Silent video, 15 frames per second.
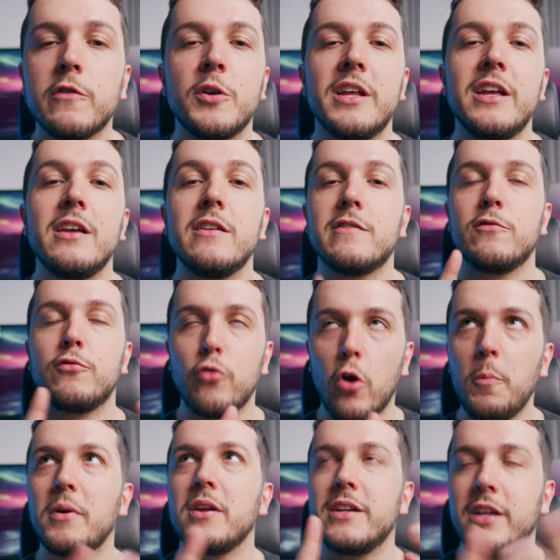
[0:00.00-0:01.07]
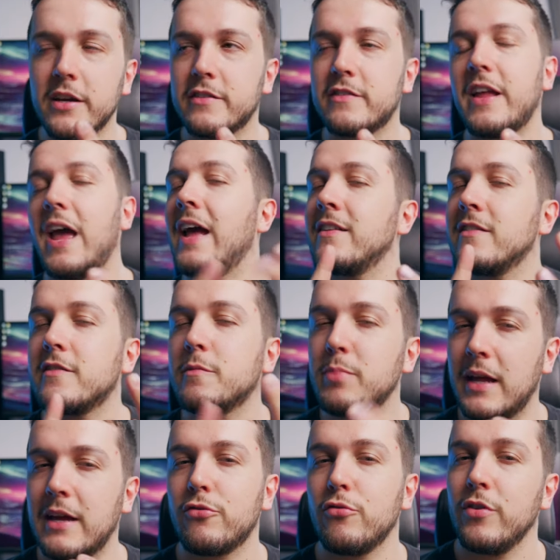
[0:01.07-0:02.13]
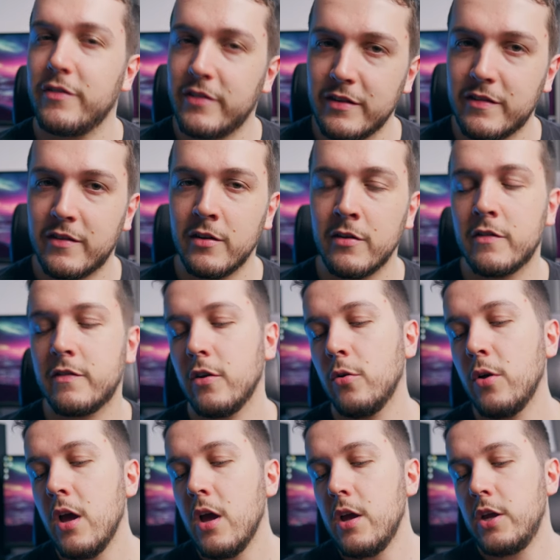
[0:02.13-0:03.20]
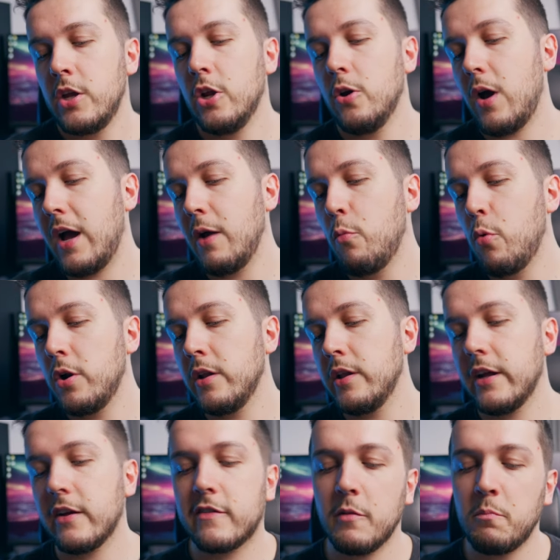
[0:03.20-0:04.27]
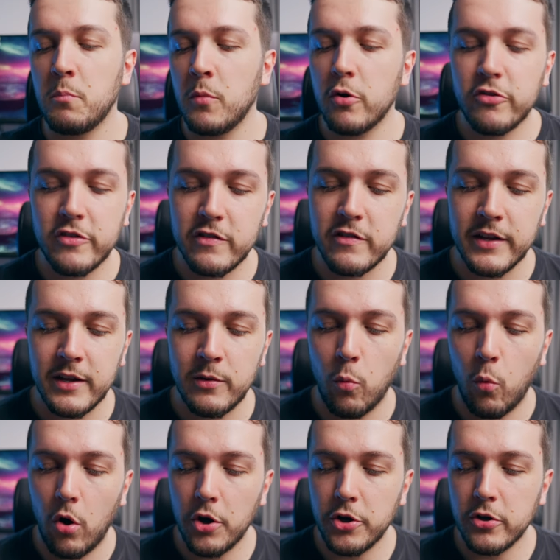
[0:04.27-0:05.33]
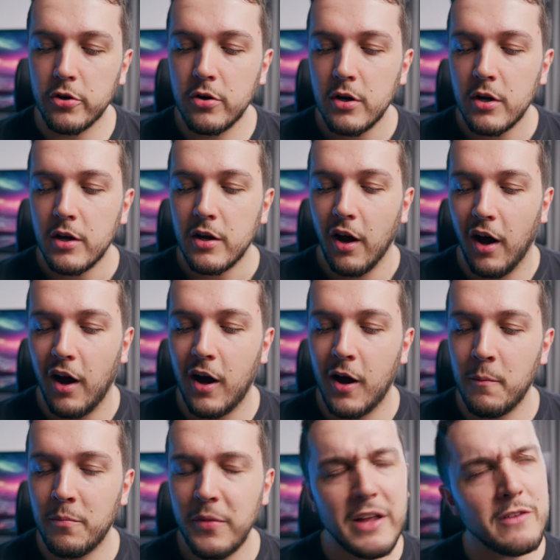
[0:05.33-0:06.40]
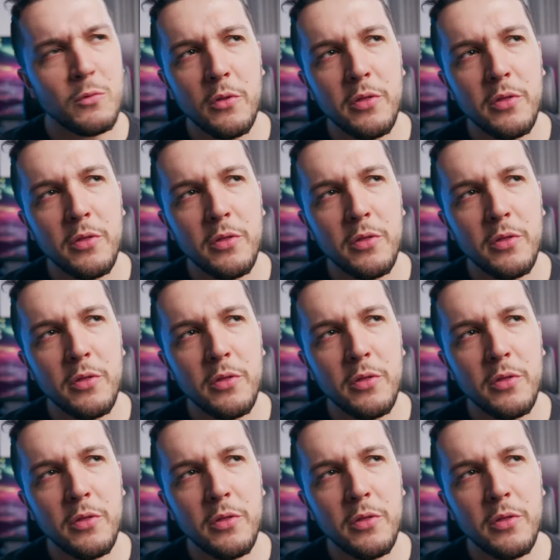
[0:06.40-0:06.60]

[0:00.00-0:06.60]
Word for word: so it is drop, dust, and splash resistant. So, you know, I wouldn't like submerge this thing in water. Um, that's